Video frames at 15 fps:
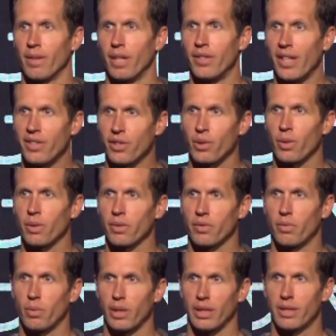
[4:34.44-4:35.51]
And that's sort of
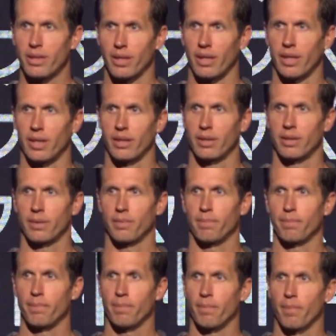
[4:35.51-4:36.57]
what, uh,
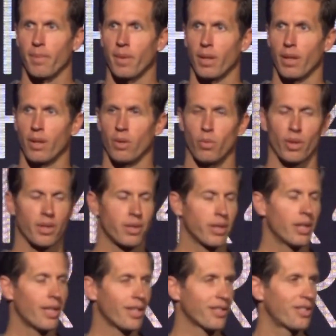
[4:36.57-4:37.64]
what
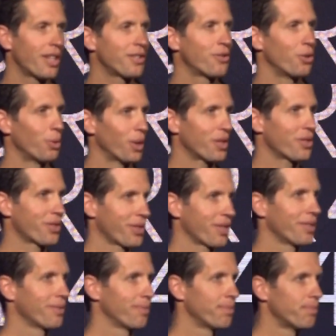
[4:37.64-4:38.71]
sin has done to us.
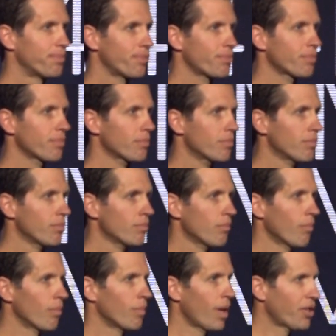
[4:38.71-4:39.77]

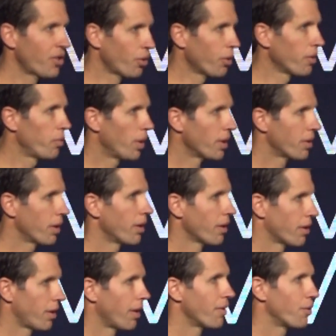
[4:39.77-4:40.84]
That's sort of what sin has
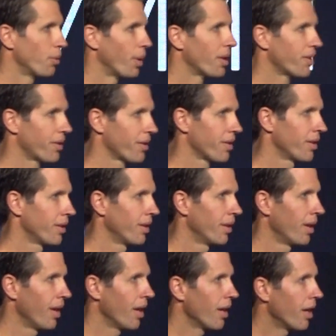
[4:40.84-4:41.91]
done to us.
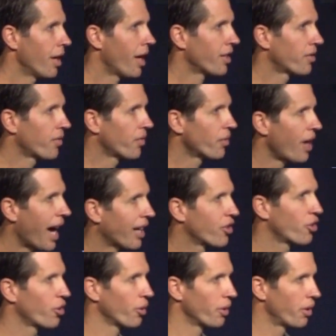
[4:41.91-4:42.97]
It has
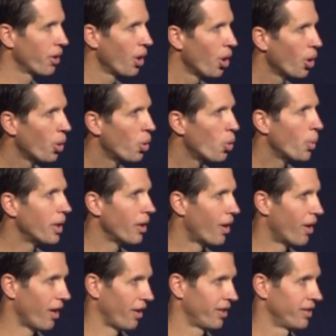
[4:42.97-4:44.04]
fractured who we
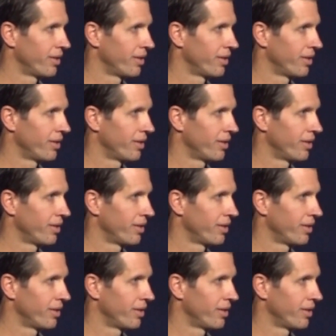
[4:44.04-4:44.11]
are,